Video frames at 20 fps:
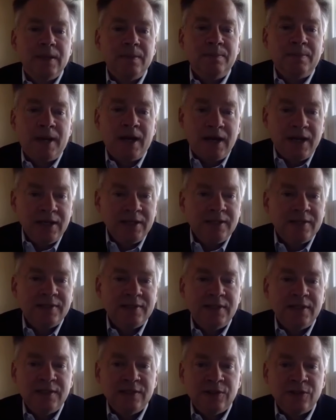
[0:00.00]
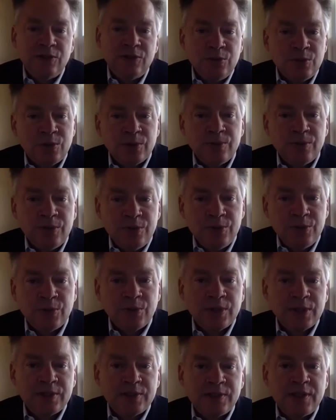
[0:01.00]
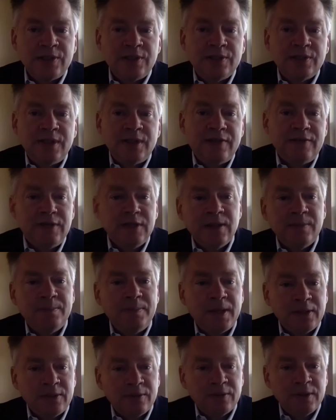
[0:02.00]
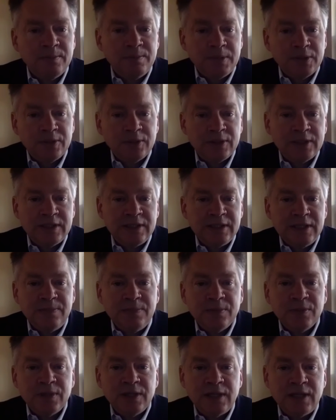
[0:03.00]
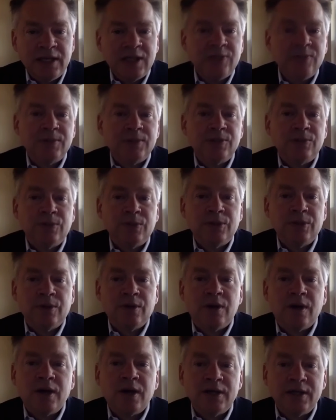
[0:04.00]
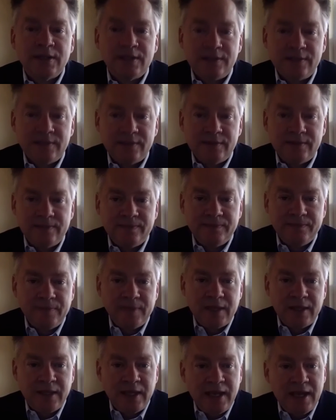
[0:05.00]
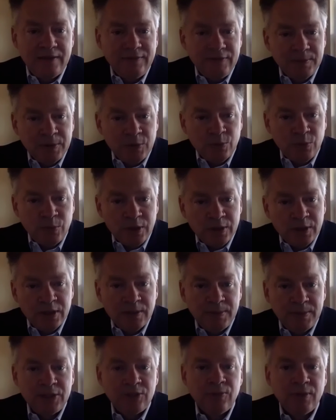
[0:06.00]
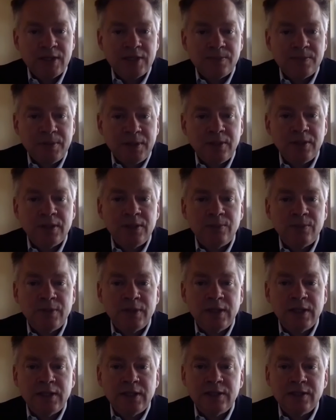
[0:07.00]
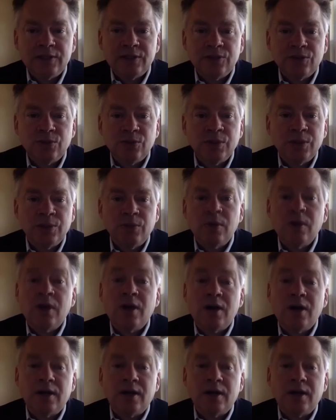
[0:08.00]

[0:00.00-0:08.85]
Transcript: Behind the scenes, news organizations have to get better in building deeper engagements with their audience, and they have to be willing to be transparent when they get the story wrong.